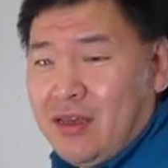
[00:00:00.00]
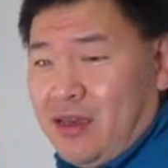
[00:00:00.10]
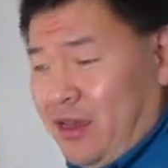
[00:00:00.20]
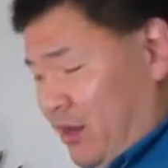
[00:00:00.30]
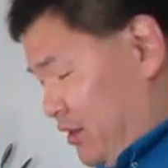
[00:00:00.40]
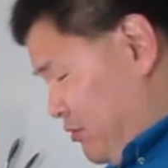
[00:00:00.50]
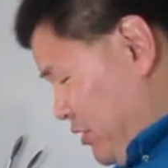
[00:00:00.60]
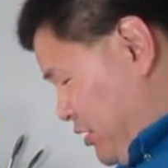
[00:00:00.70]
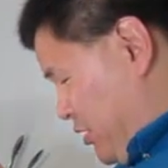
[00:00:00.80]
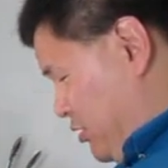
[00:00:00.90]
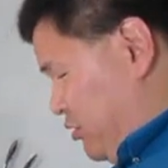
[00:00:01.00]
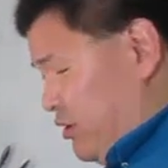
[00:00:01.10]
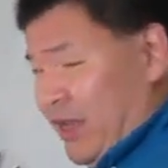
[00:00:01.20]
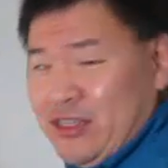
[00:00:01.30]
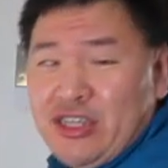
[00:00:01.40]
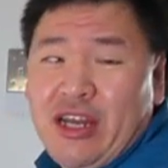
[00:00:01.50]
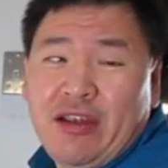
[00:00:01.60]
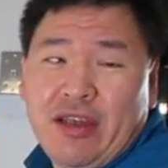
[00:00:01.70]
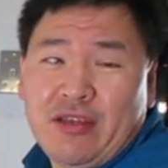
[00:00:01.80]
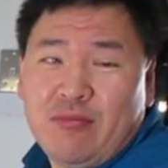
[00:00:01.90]
And we're going to do a
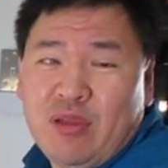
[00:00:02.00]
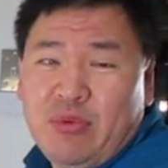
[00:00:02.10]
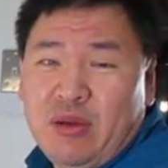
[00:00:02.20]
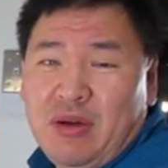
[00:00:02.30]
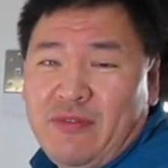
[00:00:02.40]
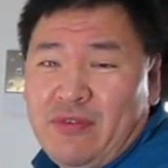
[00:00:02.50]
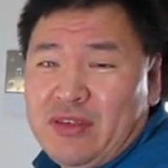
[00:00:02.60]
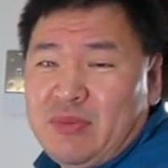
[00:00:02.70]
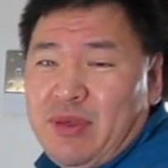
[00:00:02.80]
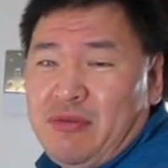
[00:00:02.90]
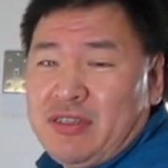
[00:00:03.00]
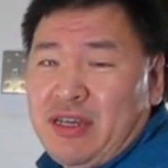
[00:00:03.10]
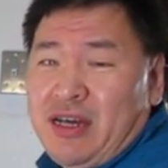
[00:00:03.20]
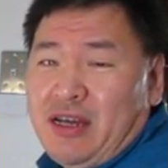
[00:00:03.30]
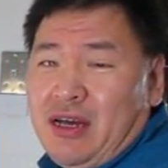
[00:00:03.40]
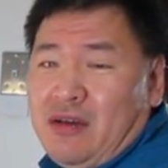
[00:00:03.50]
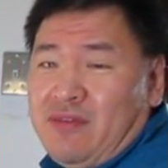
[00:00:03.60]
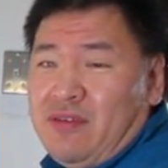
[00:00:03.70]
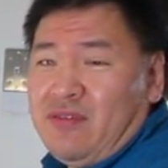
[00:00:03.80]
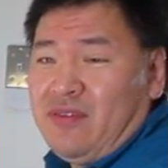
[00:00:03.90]
generic blueberry muffin recipe, which I got off
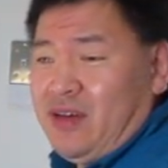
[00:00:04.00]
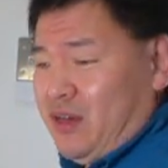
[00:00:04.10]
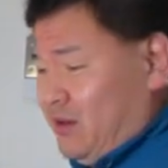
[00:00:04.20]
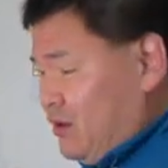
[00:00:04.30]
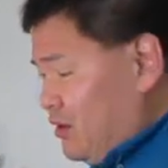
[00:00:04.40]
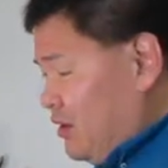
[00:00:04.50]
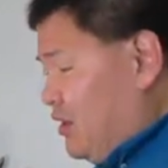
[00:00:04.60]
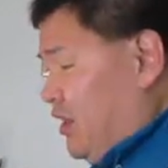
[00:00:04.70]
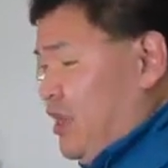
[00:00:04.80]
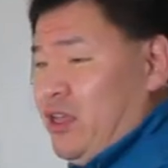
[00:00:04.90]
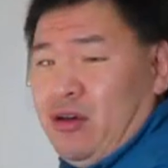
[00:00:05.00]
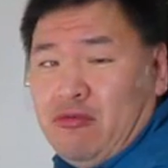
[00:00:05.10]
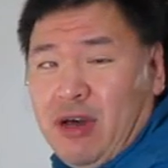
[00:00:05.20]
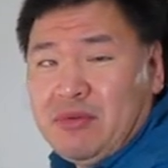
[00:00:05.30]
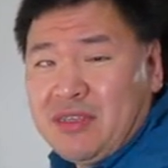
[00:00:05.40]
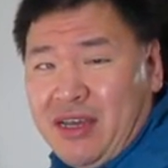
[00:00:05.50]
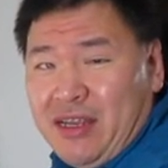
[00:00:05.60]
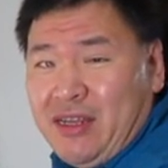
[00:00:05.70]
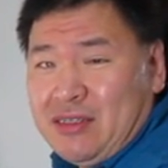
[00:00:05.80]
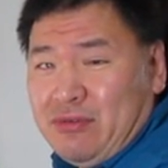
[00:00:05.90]
of any old website.
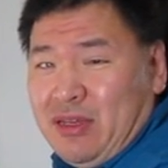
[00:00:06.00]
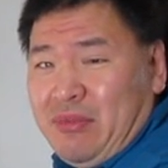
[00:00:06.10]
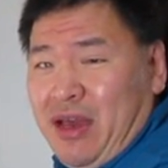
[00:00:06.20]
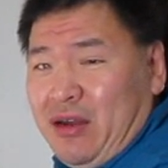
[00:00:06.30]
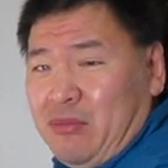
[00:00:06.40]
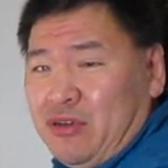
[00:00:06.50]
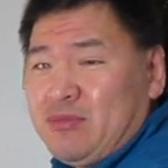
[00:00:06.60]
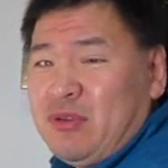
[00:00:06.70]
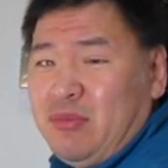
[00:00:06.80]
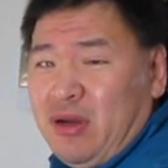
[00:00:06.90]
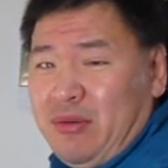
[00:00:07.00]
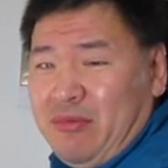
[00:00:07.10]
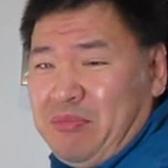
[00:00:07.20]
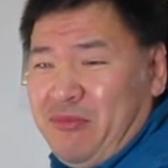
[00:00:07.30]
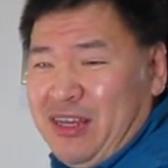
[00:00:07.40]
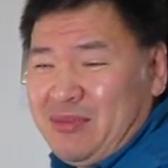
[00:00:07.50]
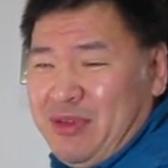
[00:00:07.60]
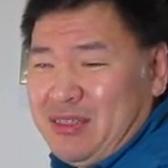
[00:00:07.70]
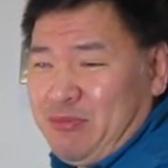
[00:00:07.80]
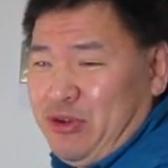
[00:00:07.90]
It doesn't really matter. Most blueberry
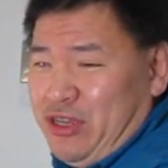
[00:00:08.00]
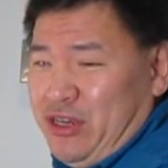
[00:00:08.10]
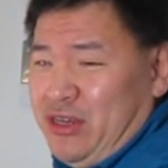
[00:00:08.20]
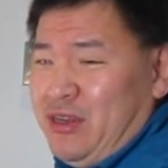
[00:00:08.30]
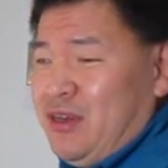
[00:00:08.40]
recipes are pretty good.